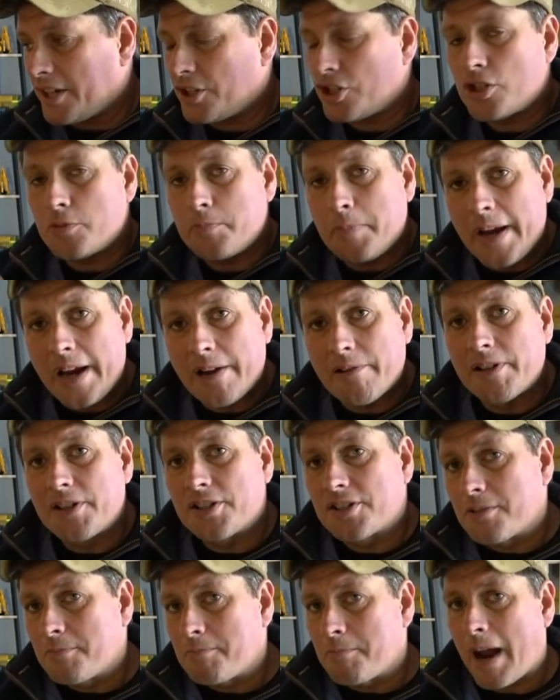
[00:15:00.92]

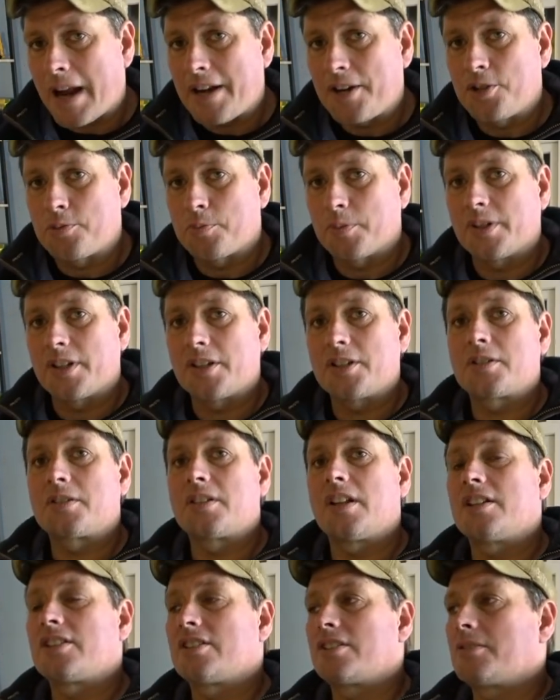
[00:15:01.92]
experience and management
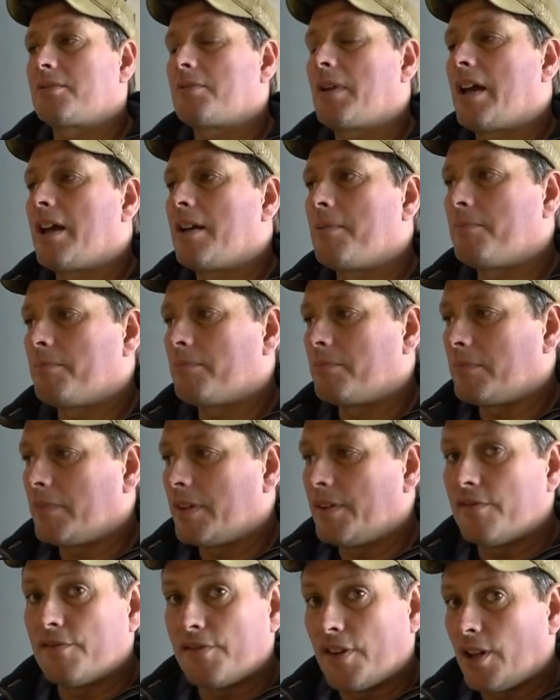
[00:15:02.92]
that's
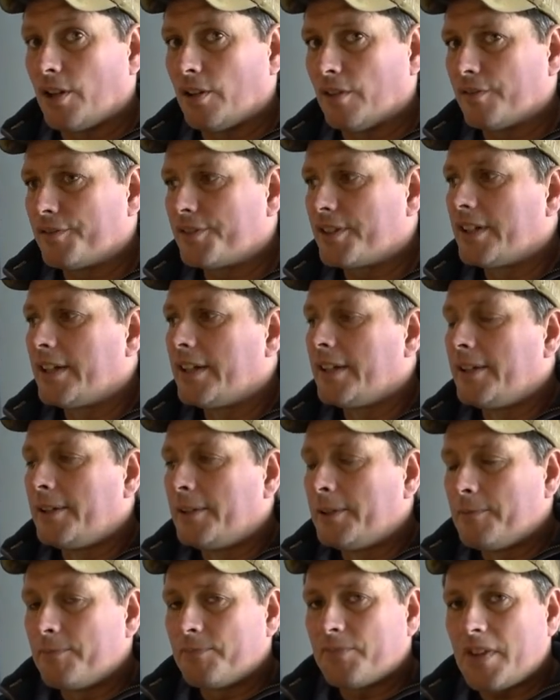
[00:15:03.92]
involved,
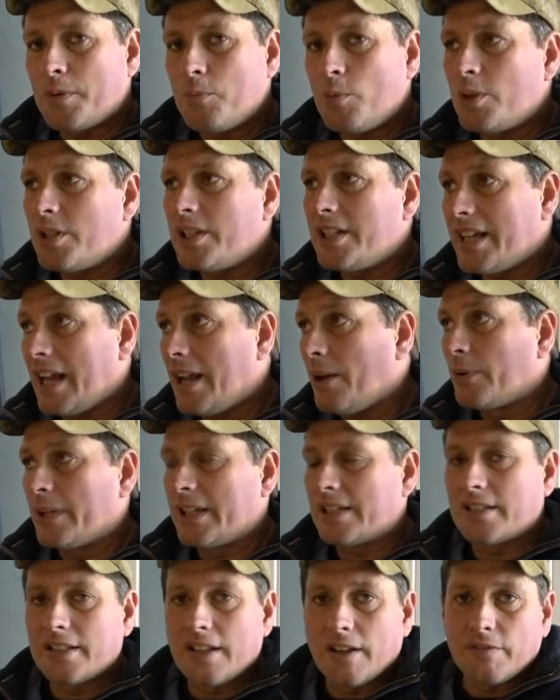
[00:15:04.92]
they wouldn't get all
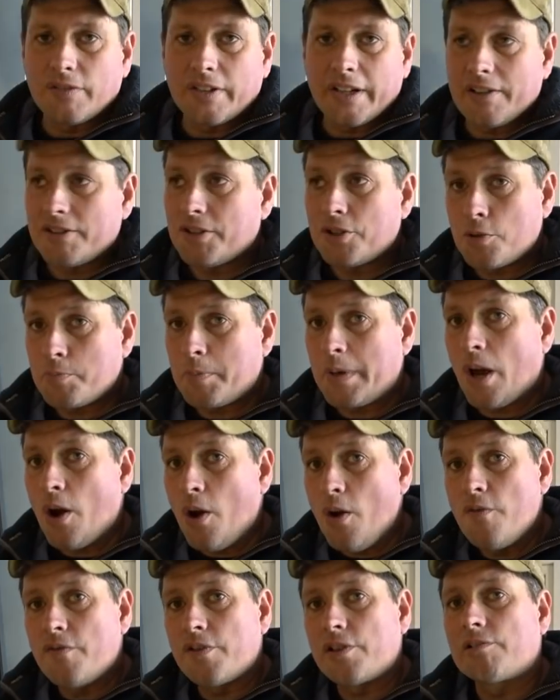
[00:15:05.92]
these lovely areas. It'd just be
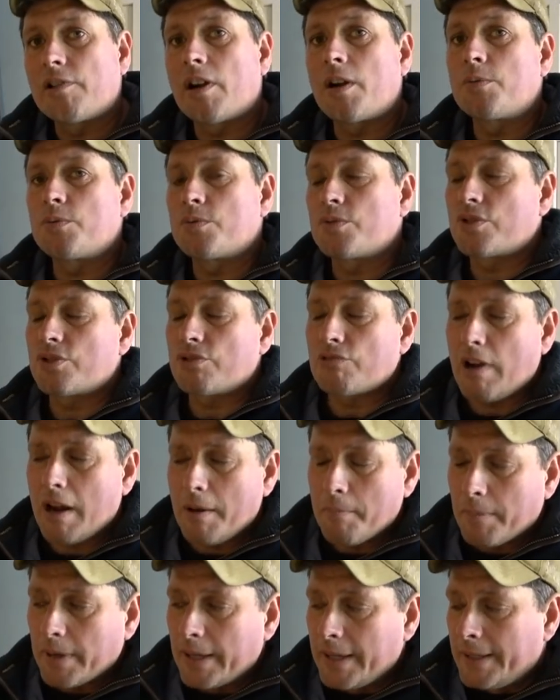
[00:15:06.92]
overgrown
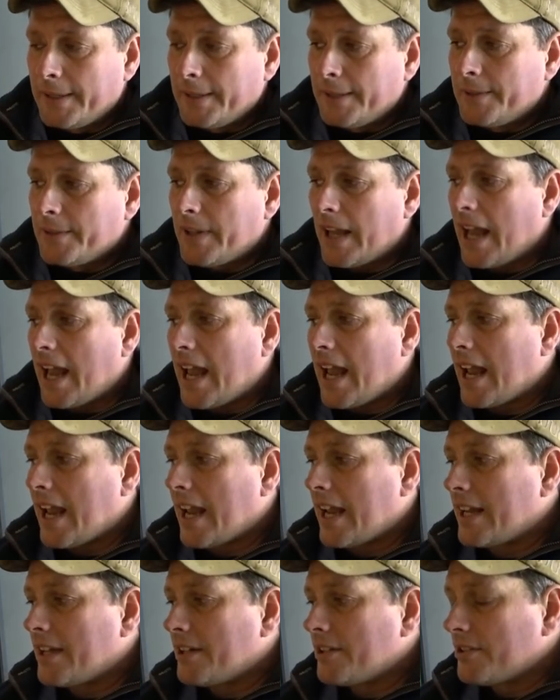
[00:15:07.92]
scrub.
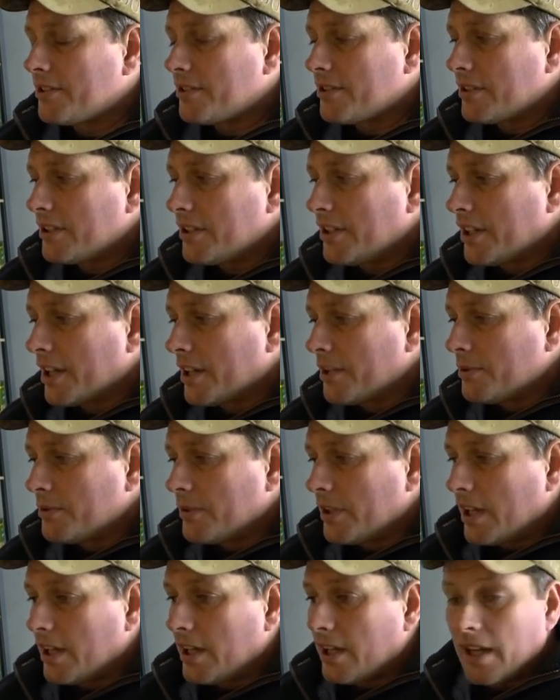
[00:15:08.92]
And, you
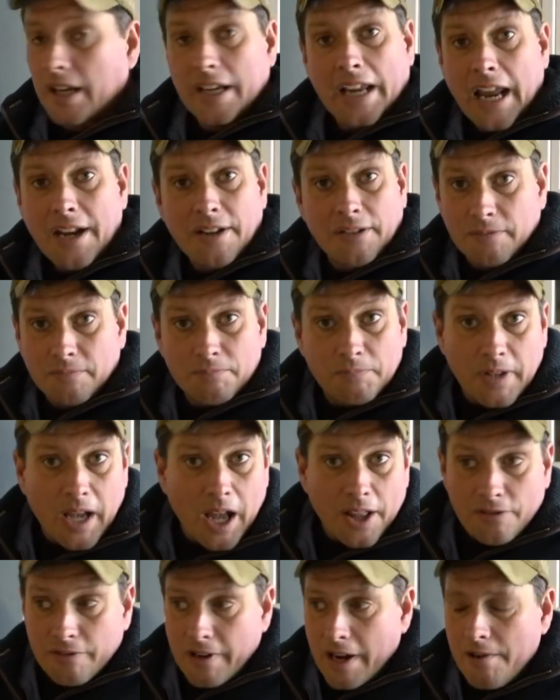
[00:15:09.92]
know, again,
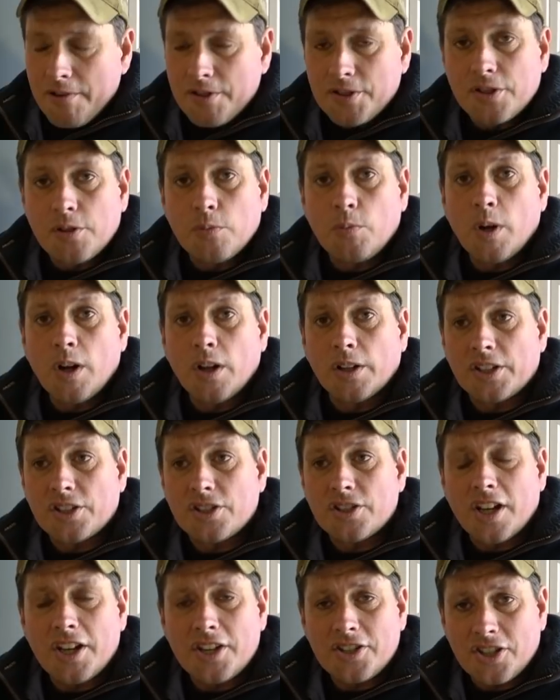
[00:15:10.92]
other areas of the world,
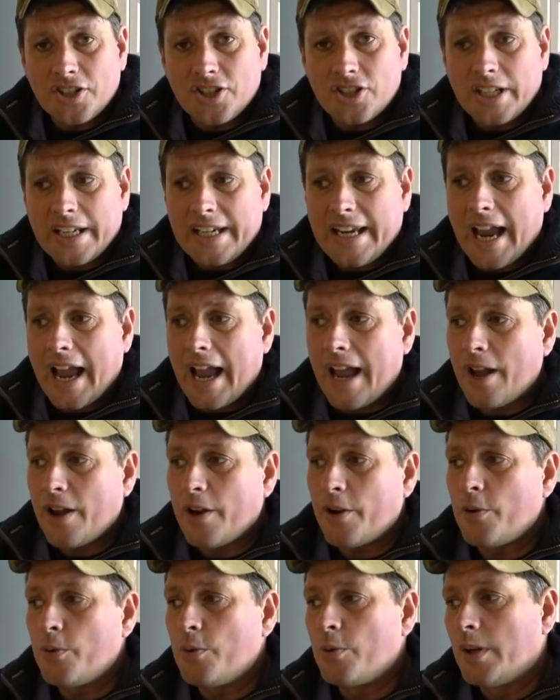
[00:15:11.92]
it's nice to see
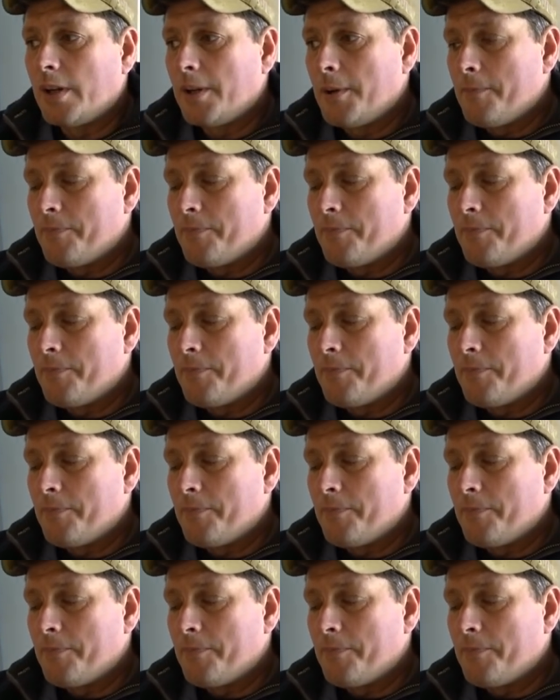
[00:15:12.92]
how